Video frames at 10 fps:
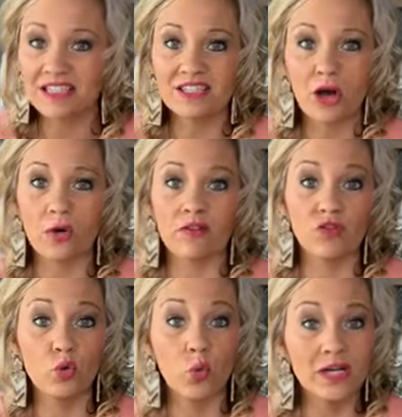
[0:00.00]
So
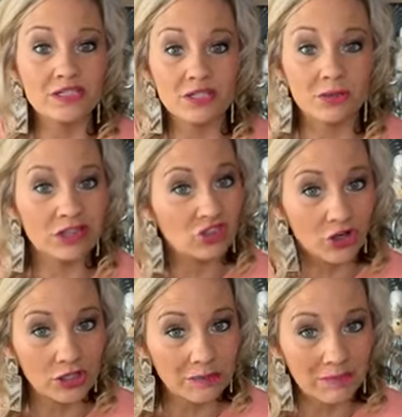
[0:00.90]
if you want to, in
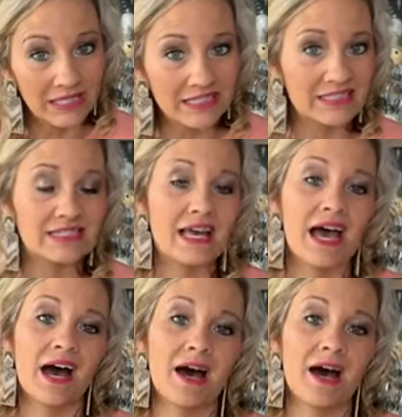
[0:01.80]
30 minutes,